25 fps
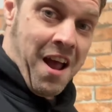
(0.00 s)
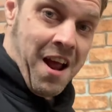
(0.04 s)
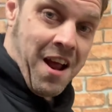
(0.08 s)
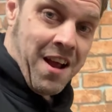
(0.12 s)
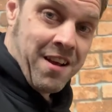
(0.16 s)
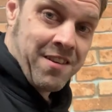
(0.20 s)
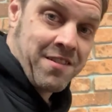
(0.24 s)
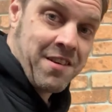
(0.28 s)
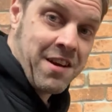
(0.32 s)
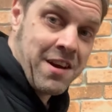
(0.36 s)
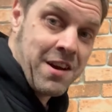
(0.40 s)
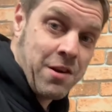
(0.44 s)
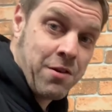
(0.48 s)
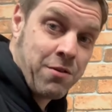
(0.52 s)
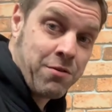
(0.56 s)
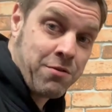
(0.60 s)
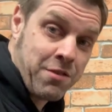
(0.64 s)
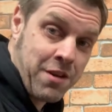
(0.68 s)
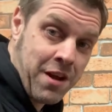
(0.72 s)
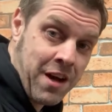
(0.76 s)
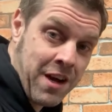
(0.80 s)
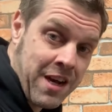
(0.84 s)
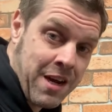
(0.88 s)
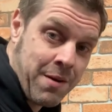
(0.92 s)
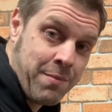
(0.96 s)
so it looks
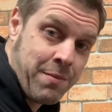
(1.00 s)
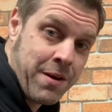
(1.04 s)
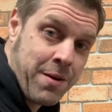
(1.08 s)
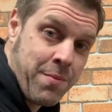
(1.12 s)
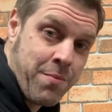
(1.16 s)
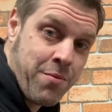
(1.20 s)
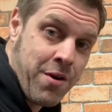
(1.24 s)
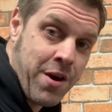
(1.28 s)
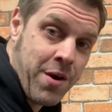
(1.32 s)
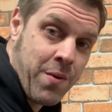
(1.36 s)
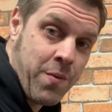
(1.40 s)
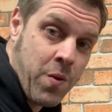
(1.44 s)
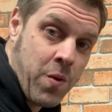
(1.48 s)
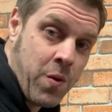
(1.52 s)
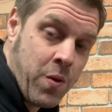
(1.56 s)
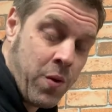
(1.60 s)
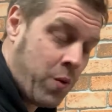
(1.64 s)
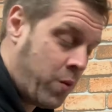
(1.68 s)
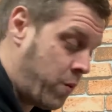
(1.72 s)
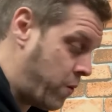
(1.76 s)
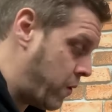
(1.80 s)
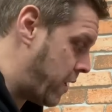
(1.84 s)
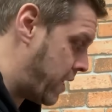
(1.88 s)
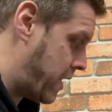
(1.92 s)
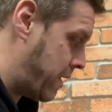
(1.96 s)
like I'm in a brick
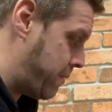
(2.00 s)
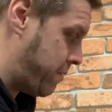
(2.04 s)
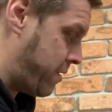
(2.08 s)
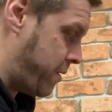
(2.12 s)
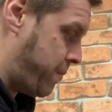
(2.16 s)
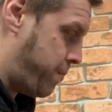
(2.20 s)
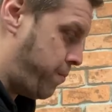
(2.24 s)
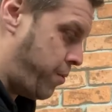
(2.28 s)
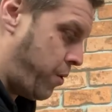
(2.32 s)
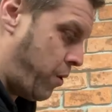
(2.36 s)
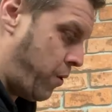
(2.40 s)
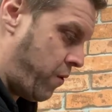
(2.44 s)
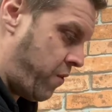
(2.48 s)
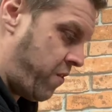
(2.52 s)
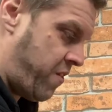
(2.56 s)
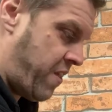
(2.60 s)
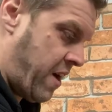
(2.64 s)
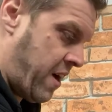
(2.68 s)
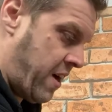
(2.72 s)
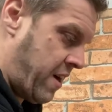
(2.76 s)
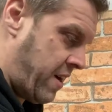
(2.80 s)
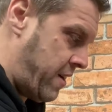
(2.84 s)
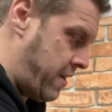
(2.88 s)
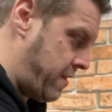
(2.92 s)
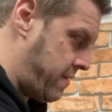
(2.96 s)
wall. And I'm going to put
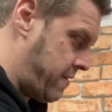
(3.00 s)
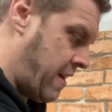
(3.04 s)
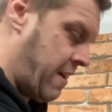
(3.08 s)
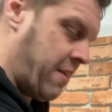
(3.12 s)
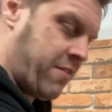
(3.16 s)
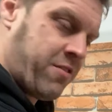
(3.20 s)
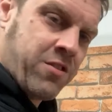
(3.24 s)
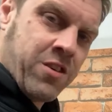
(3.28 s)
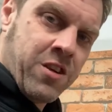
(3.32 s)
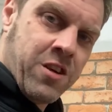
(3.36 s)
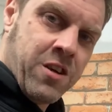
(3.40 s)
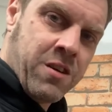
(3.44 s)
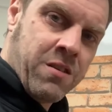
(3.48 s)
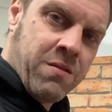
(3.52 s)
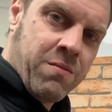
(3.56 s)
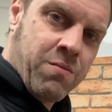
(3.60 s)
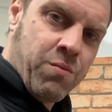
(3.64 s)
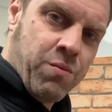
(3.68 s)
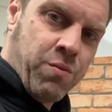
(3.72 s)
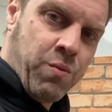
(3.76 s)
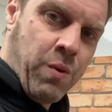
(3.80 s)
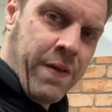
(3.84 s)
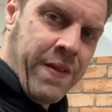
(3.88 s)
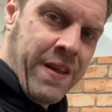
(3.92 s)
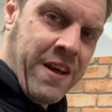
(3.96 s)
that. That's going to,
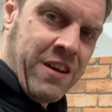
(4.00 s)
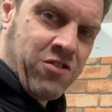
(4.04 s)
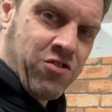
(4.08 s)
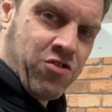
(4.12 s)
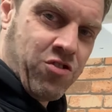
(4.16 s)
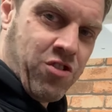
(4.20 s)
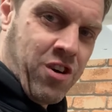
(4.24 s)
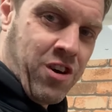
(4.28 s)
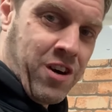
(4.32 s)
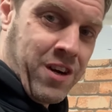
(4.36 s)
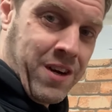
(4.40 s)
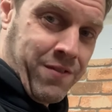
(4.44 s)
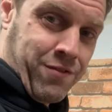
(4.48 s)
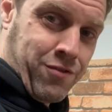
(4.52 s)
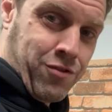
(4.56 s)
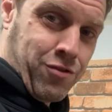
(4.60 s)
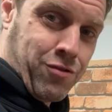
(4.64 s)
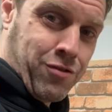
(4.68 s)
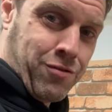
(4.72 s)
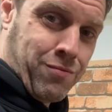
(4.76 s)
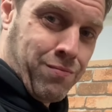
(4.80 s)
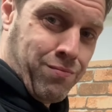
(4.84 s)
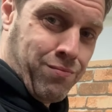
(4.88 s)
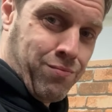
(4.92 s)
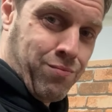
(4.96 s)
when that's dried, I've just
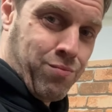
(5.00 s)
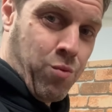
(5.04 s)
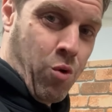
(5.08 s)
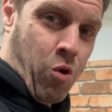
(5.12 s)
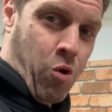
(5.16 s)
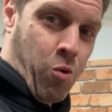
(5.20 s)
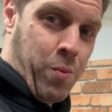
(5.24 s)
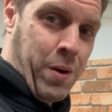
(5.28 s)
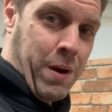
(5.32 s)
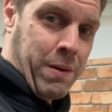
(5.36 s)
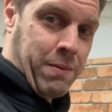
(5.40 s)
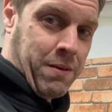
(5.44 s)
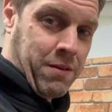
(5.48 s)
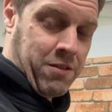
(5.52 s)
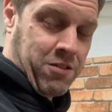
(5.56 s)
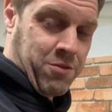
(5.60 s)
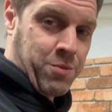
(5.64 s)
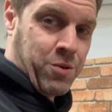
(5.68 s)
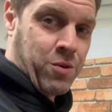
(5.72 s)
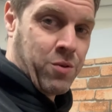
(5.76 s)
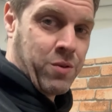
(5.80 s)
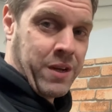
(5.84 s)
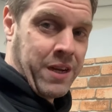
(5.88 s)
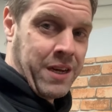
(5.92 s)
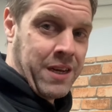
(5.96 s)
wallpapered that this
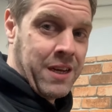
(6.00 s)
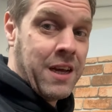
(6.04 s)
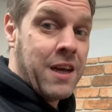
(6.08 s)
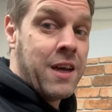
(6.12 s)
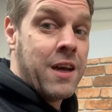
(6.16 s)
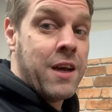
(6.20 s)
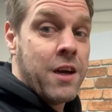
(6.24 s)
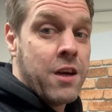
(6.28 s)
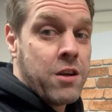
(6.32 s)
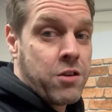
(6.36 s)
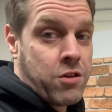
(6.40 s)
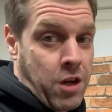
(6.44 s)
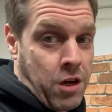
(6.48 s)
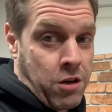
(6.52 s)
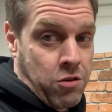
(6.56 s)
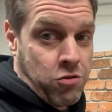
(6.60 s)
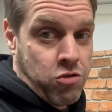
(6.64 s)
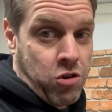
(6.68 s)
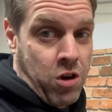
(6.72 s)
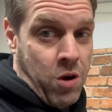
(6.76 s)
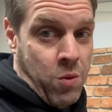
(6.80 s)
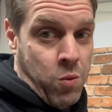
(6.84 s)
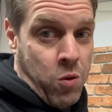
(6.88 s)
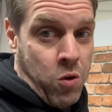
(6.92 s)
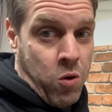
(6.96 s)
morning. Don't
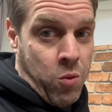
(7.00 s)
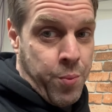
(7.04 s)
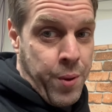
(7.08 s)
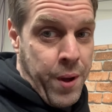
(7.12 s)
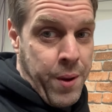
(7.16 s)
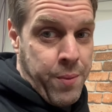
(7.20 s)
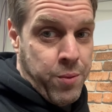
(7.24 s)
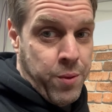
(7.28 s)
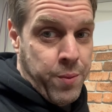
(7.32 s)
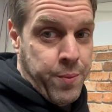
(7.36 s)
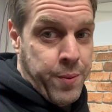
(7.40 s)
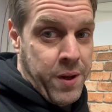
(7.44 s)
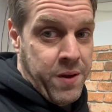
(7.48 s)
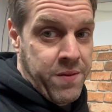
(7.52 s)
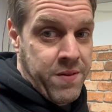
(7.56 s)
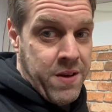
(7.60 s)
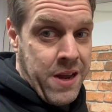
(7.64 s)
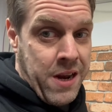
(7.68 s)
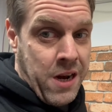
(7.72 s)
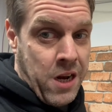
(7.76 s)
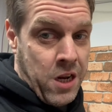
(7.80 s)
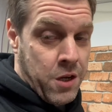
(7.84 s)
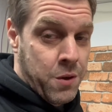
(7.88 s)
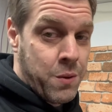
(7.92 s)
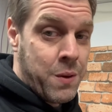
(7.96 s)
try and wallpaper with
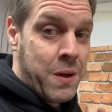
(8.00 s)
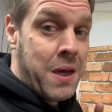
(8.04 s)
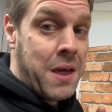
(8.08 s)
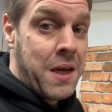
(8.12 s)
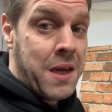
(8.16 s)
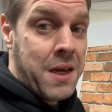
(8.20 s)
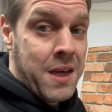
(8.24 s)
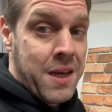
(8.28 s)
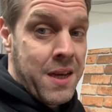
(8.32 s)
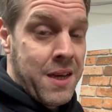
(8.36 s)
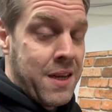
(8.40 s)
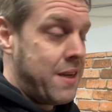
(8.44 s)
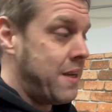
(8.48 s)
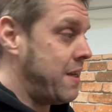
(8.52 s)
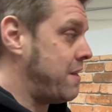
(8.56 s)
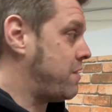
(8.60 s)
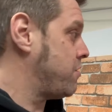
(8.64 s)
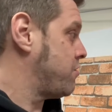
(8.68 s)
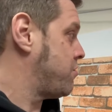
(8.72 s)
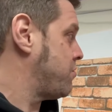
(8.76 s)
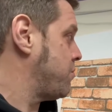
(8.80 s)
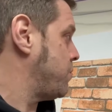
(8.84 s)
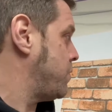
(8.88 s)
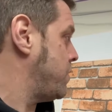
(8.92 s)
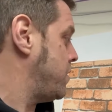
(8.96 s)
PVA glue. It
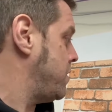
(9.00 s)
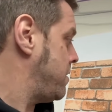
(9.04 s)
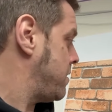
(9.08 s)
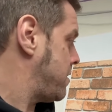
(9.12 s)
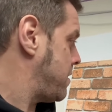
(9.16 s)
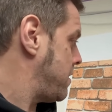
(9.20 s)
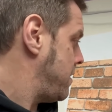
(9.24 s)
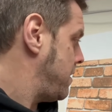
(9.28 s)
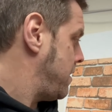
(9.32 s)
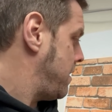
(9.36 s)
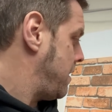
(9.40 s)
doesn't work.